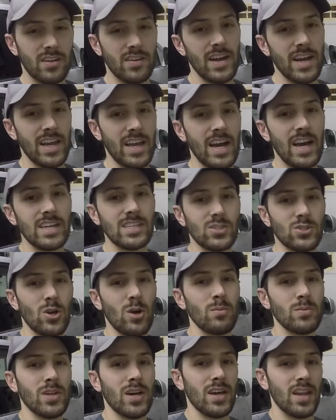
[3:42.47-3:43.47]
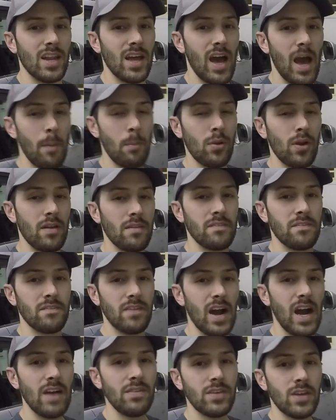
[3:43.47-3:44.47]
right, guys, so I'm done. I put on
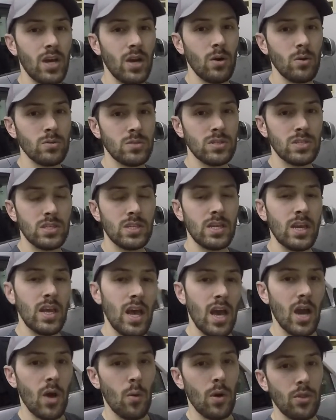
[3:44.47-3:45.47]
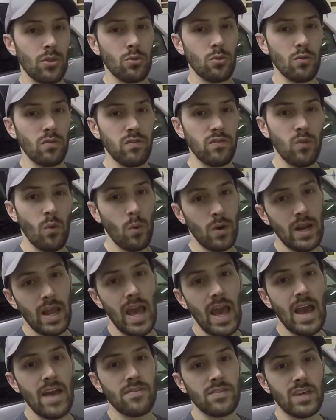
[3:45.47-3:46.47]
5 coats. I went through
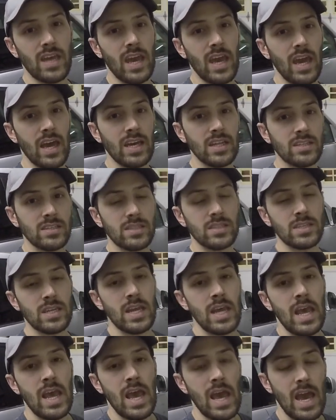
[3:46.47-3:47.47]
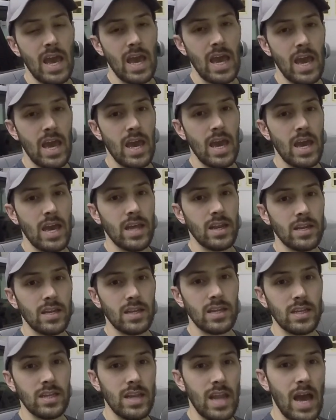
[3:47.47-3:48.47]
4.5 cans, and
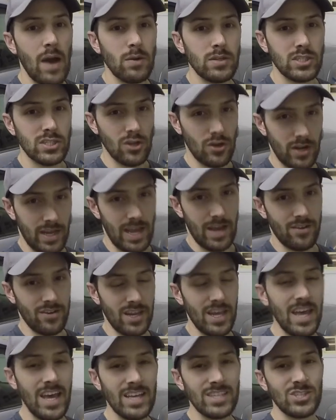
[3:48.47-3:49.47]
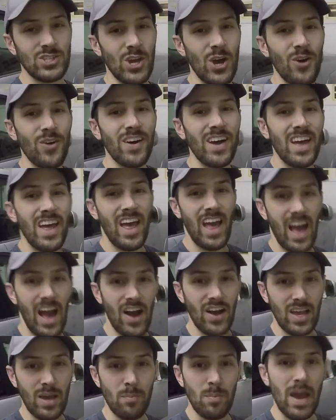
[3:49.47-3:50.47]
now it's dark out. So I'll
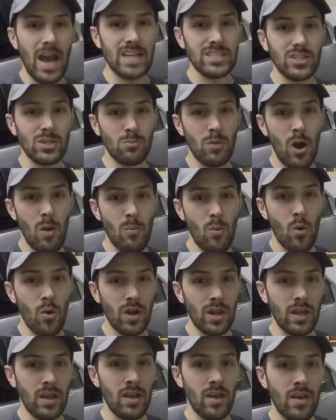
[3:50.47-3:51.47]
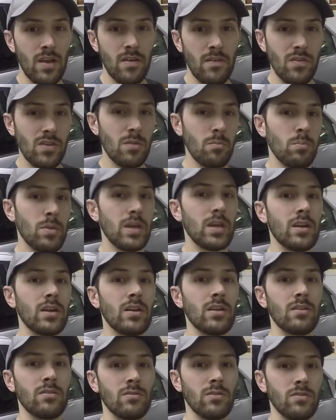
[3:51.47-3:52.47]
get back to you tomorrow morning for the big
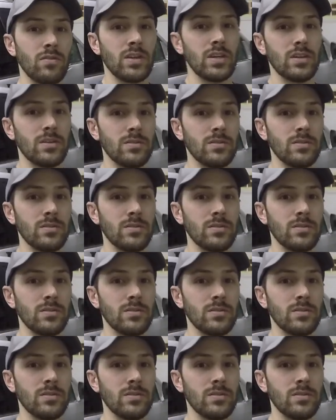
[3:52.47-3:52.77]
reveal.